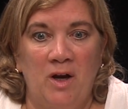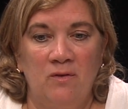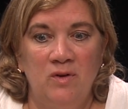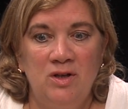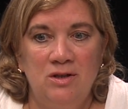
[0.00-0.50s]

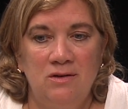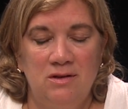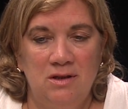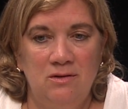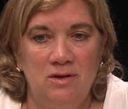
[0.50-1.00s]
are finishing
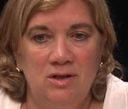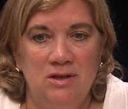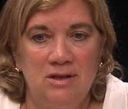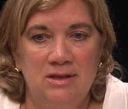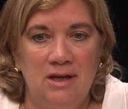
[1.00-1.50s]
the dinner
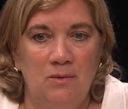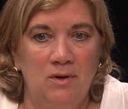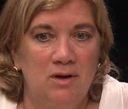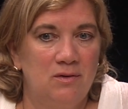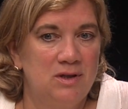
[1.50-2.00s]
dishes and saying,
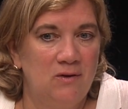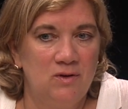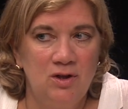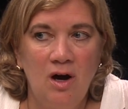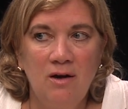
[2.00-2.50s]
we're going to go take
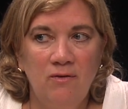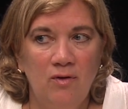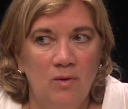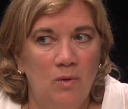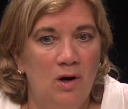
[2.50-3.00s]
the dog
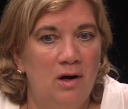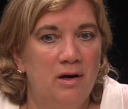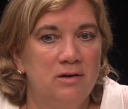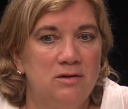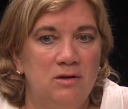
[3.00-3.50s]
for a walk,